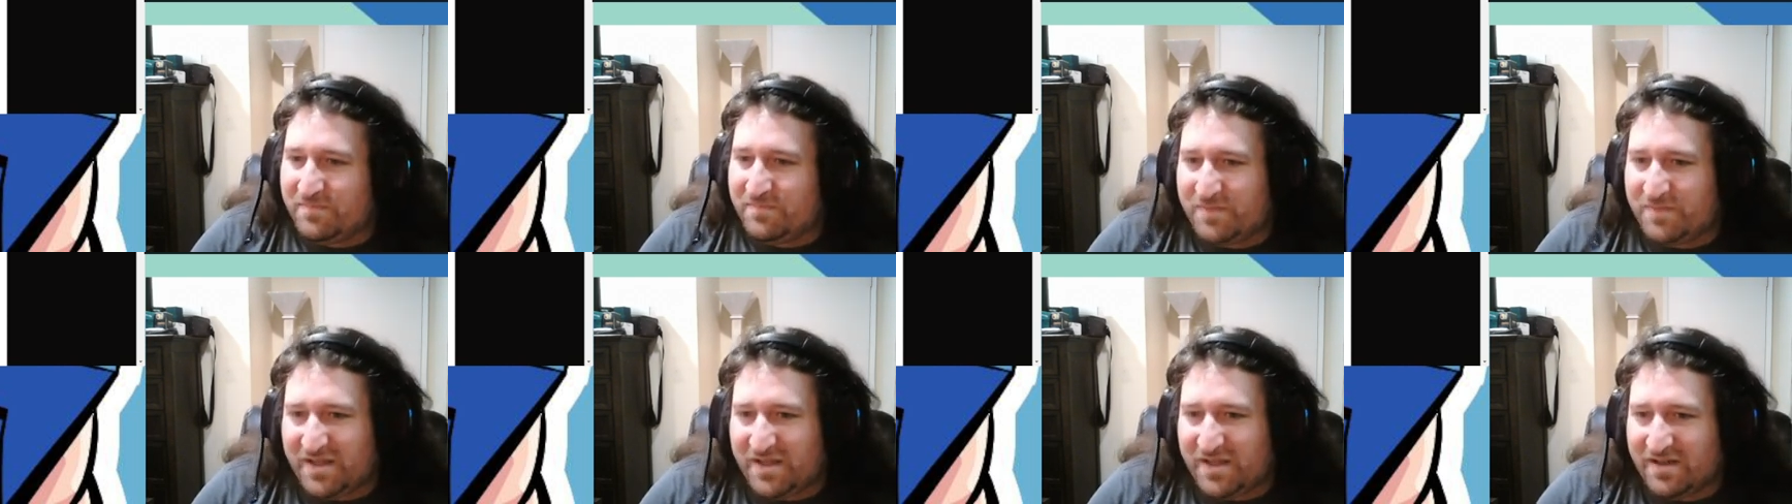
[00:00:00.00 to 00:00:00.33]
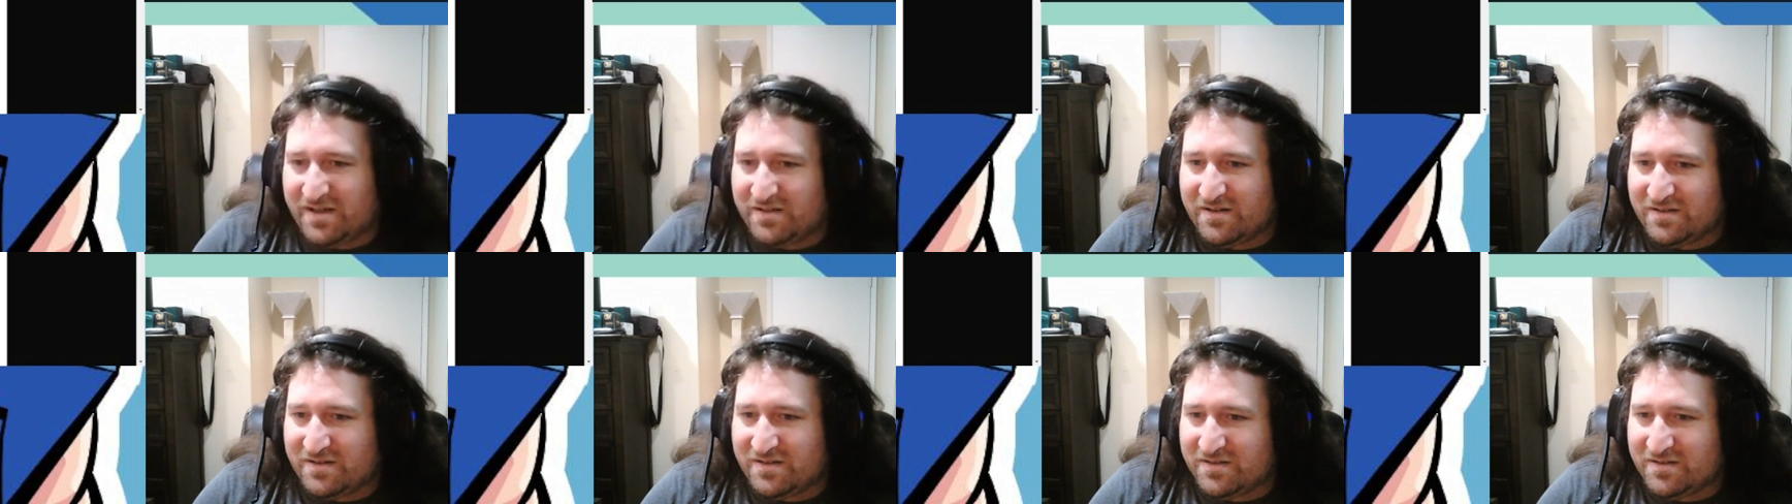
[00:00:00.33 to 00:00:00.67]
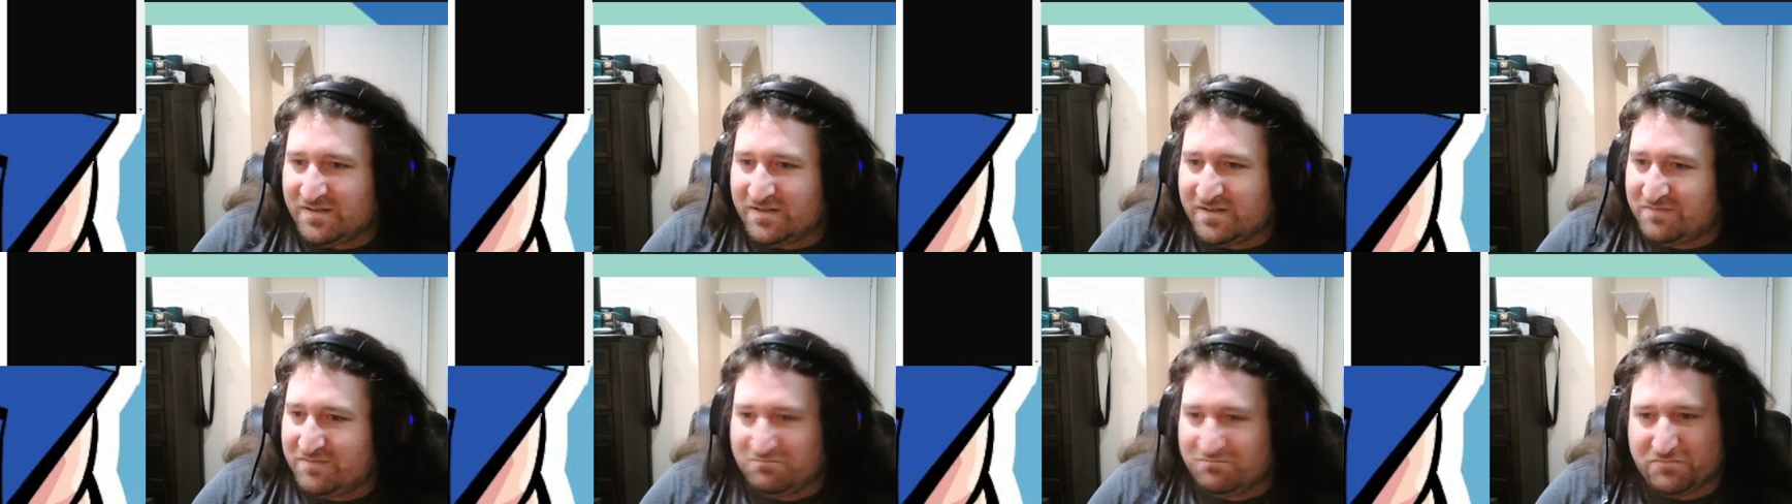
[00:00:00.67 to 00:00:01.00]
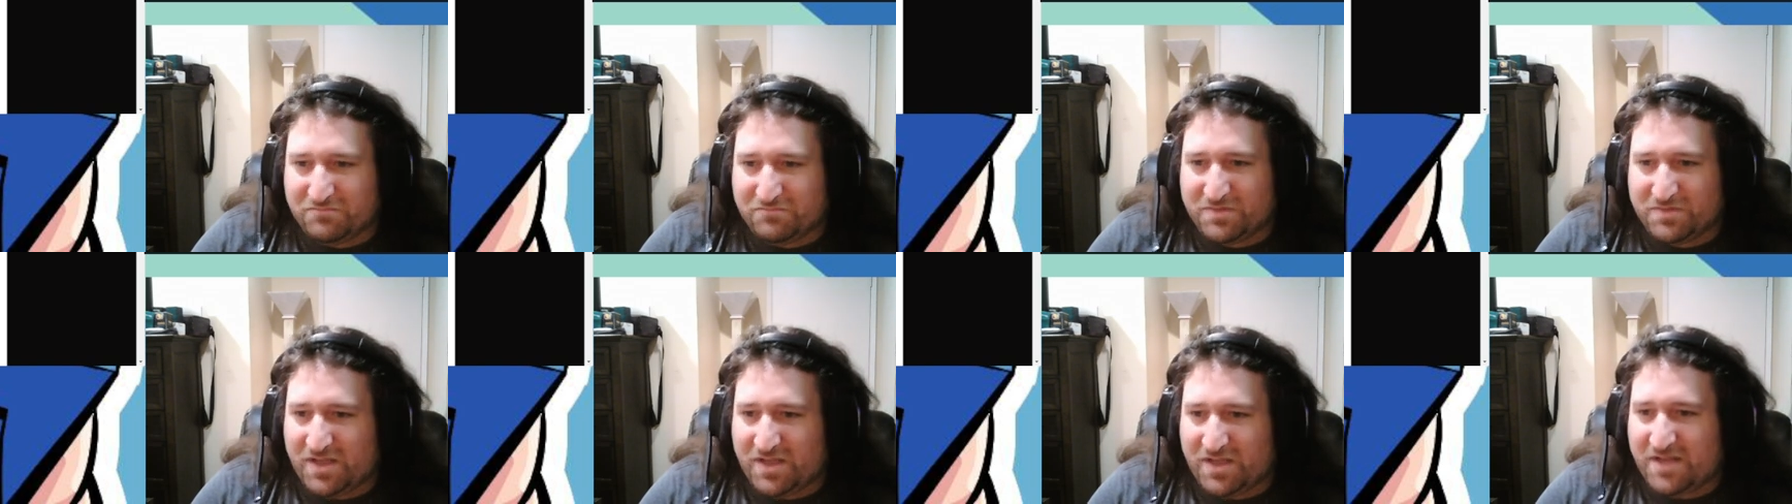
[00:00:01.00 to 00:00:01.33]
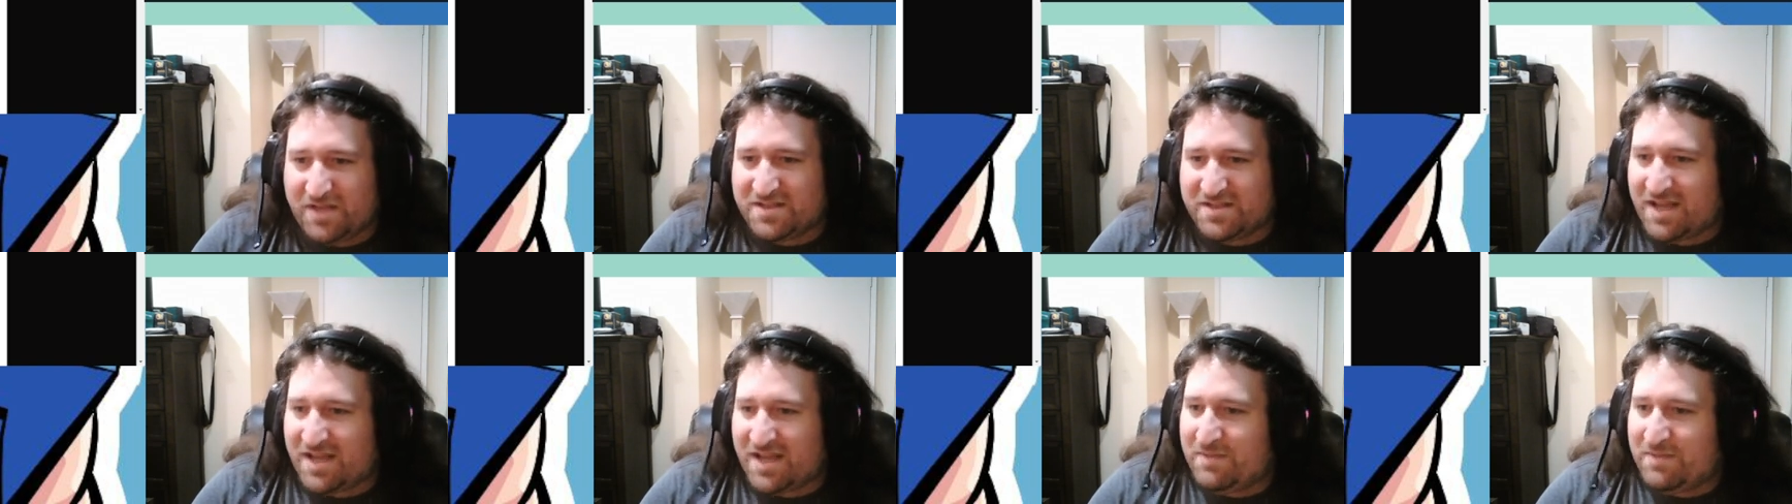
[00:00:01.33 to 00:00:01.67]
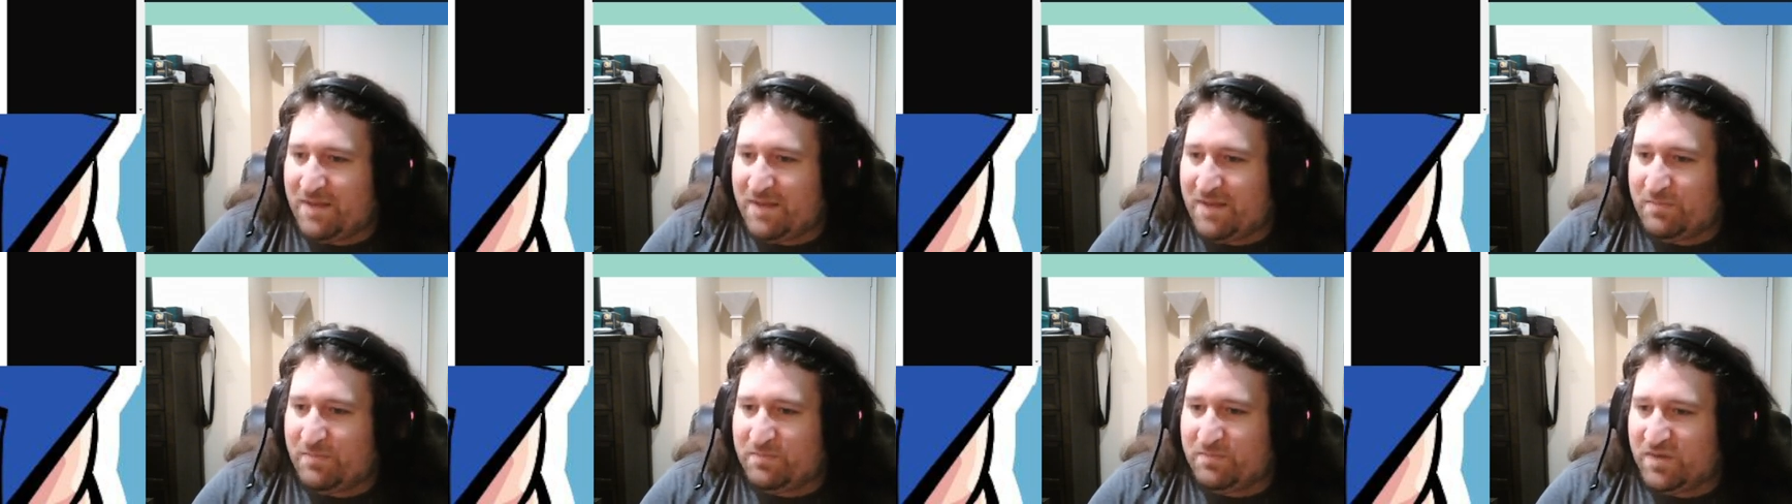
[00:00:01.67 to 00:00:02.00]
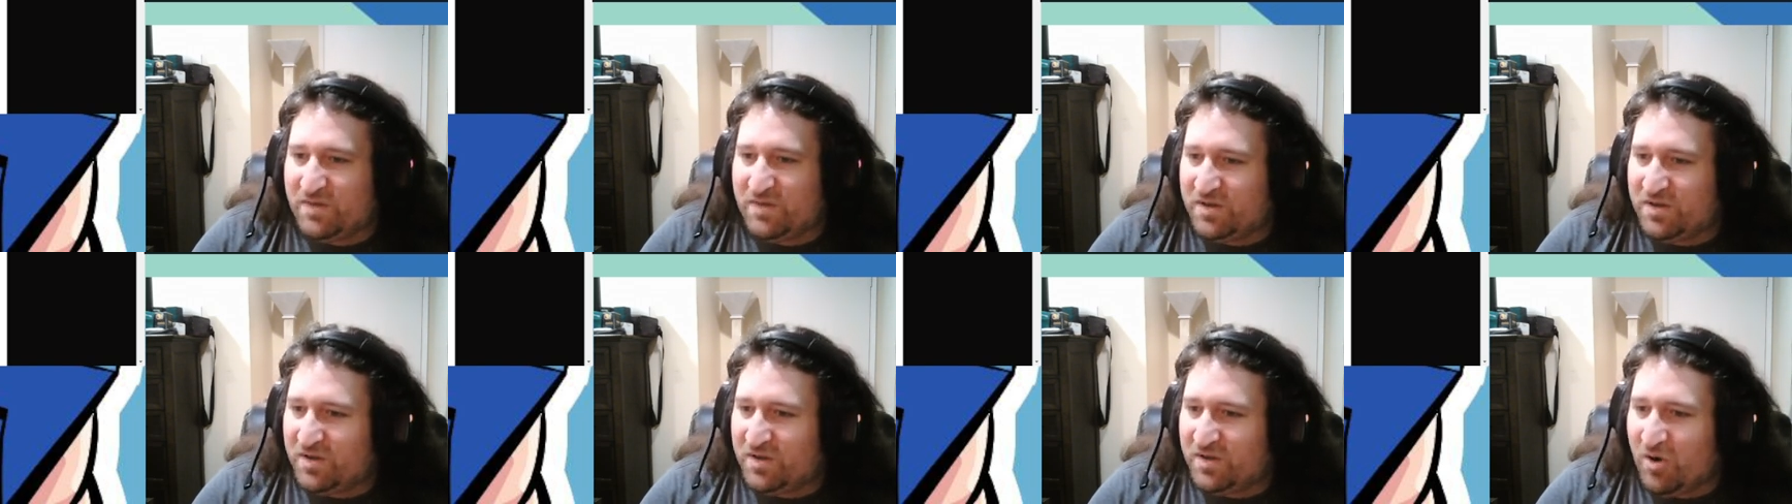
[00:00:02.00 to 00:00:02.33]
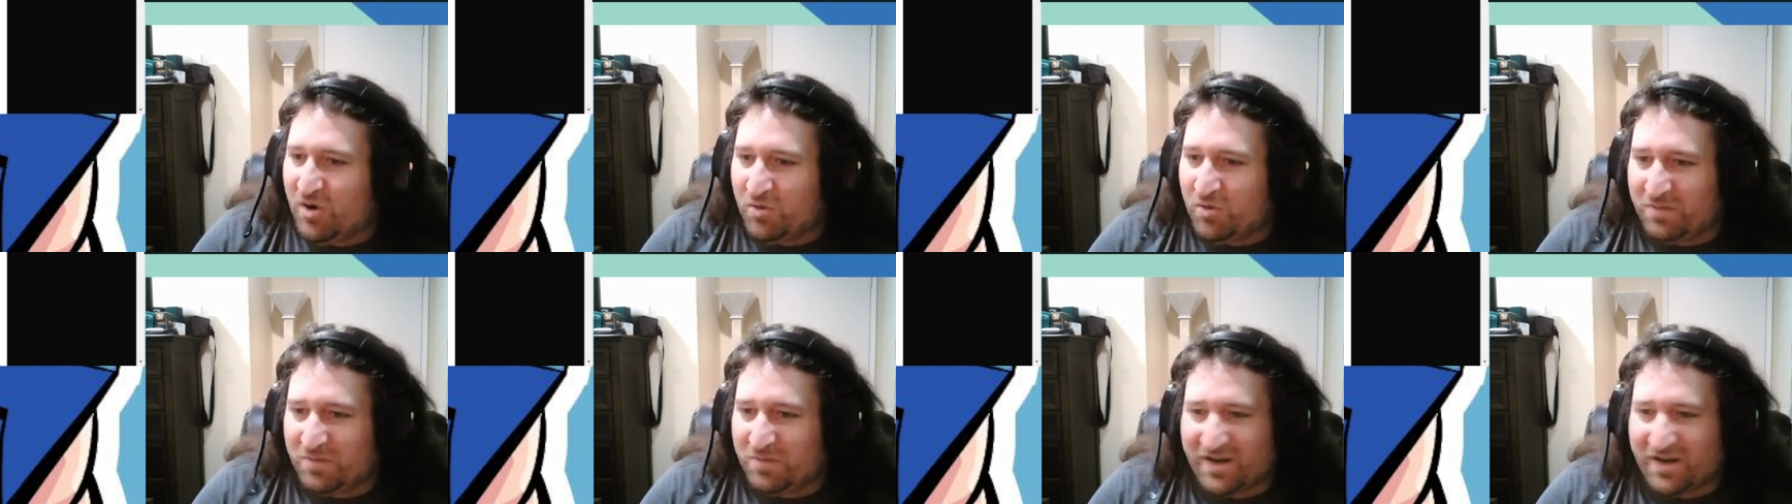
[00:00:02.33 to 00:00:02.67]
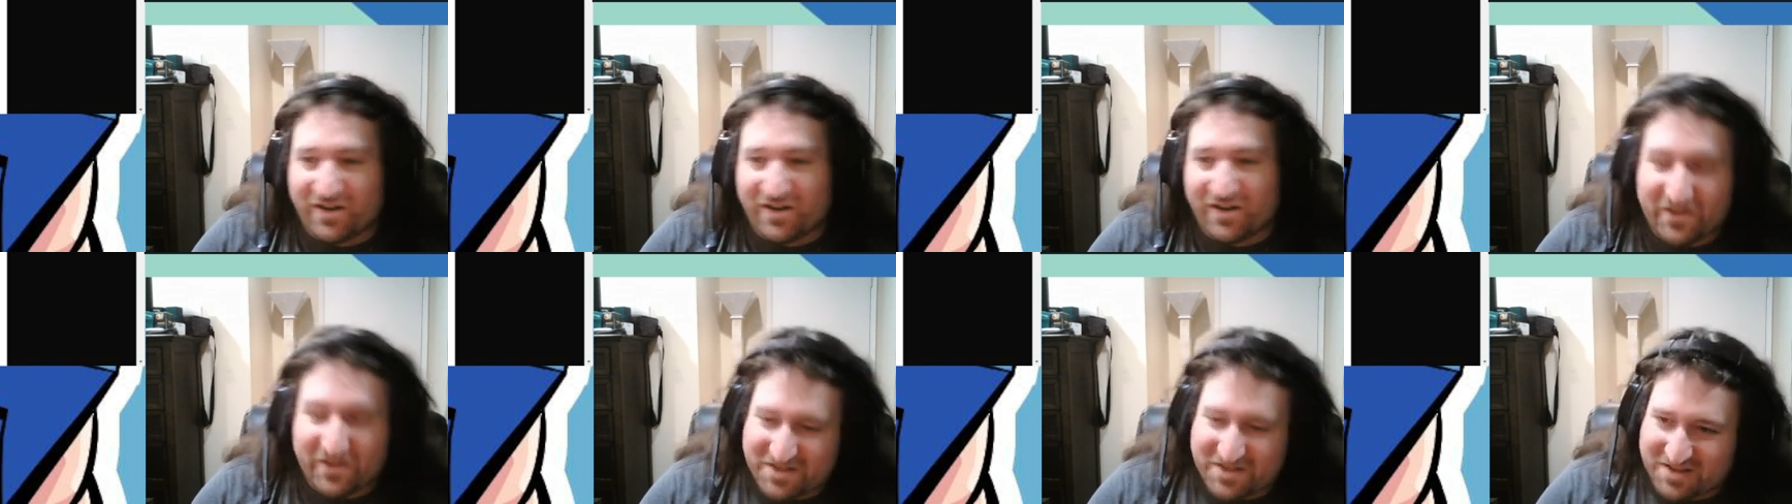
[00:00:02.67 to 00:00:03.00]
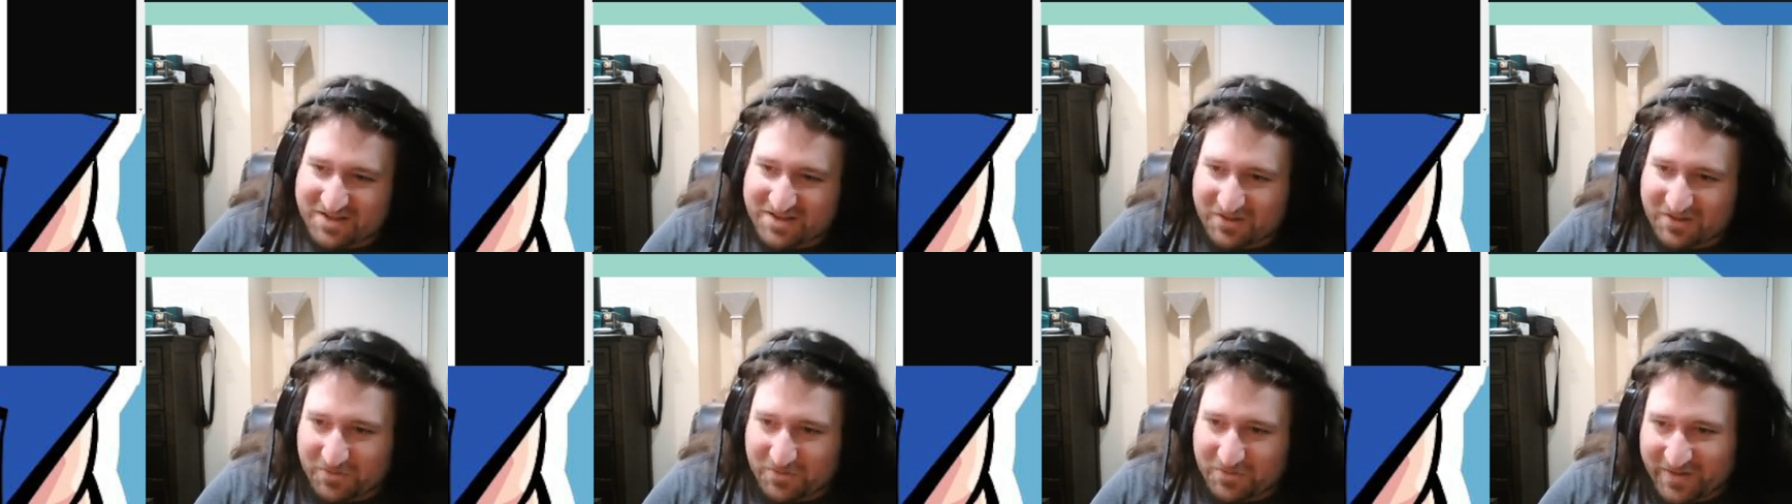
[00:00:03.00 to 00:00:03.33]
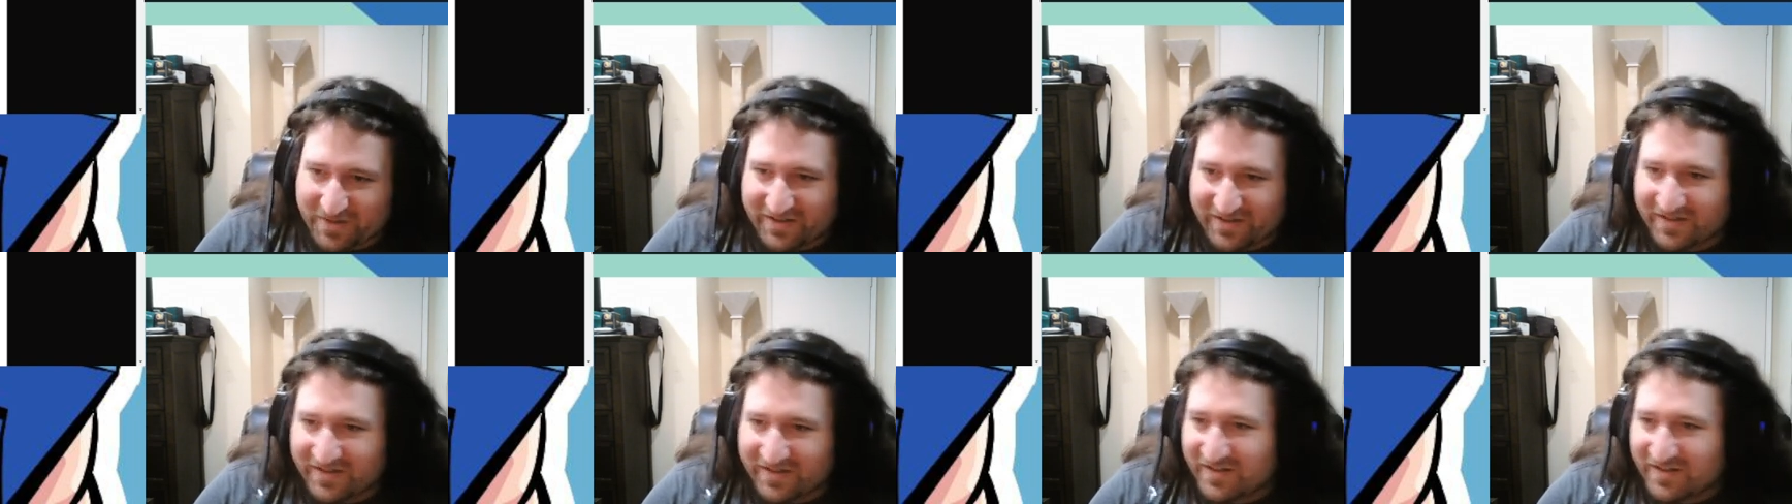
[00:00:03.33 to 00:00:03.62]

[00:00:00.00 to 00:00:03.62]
being inside my own body. Oh, this is a little bit.